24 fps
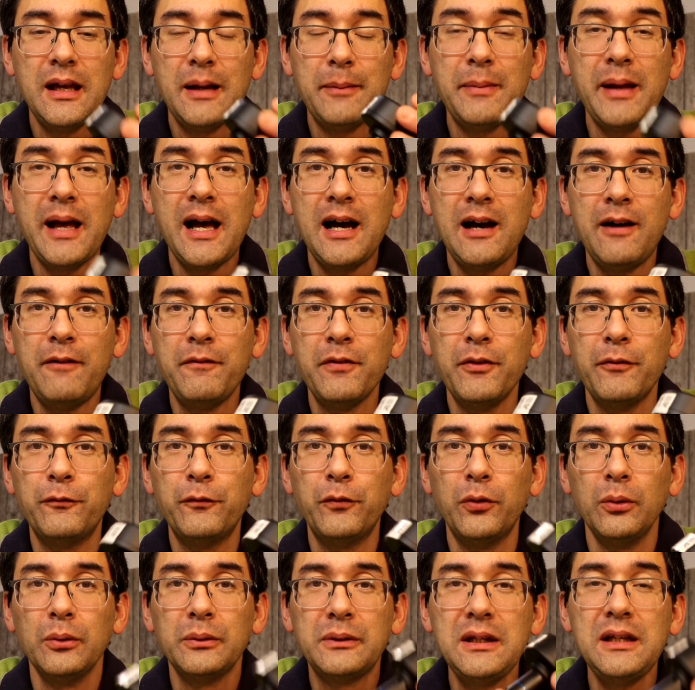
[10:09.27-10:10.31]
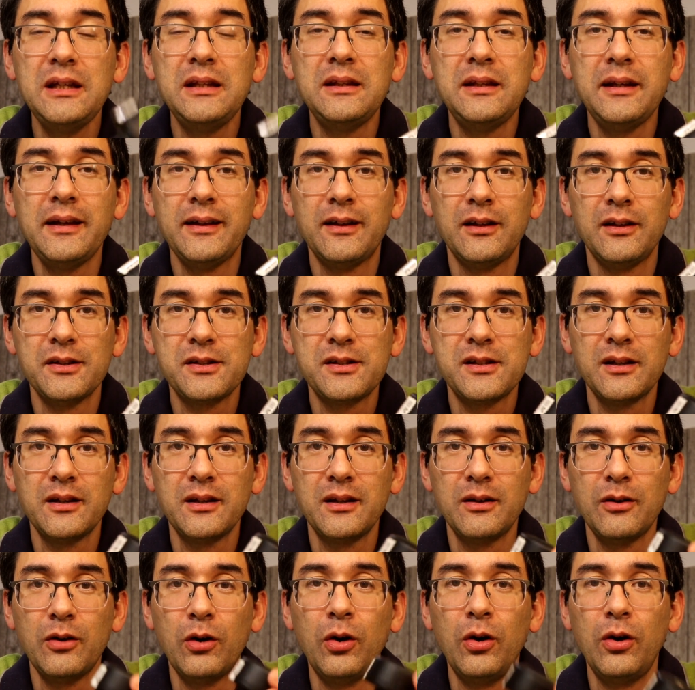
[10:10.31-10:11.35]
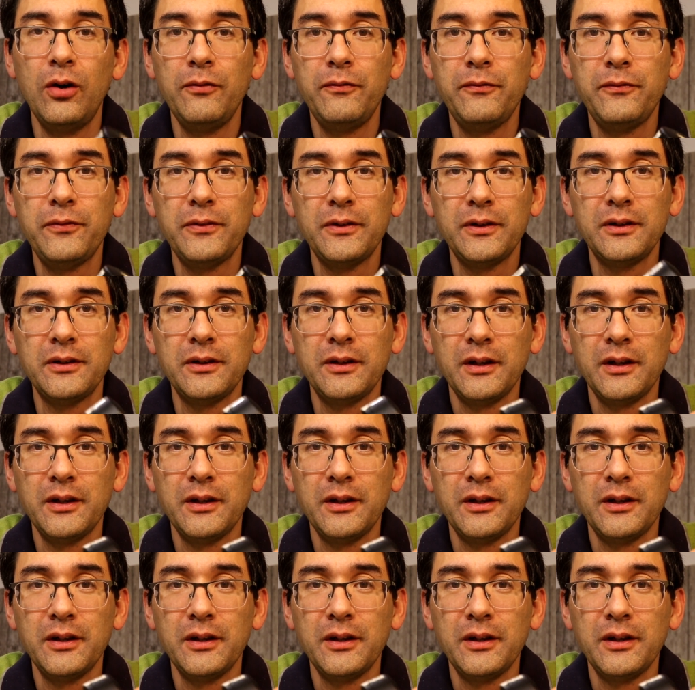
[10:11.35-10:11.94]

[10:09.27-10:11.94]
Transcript: have the full details of